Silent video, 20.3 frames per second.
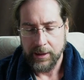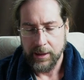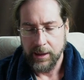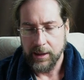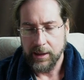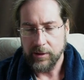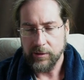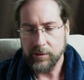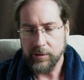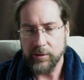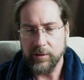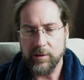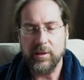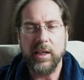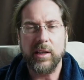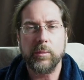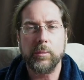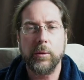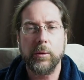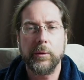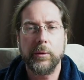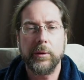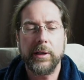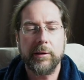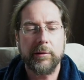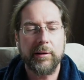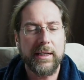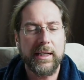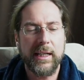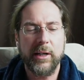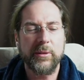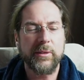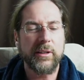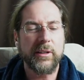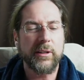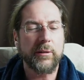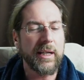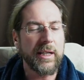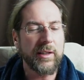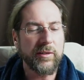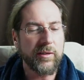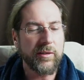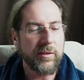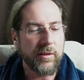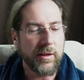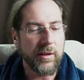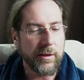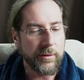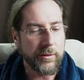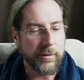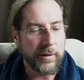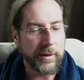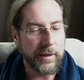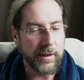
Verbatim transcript: So it's not mowing right now and the grass is not growing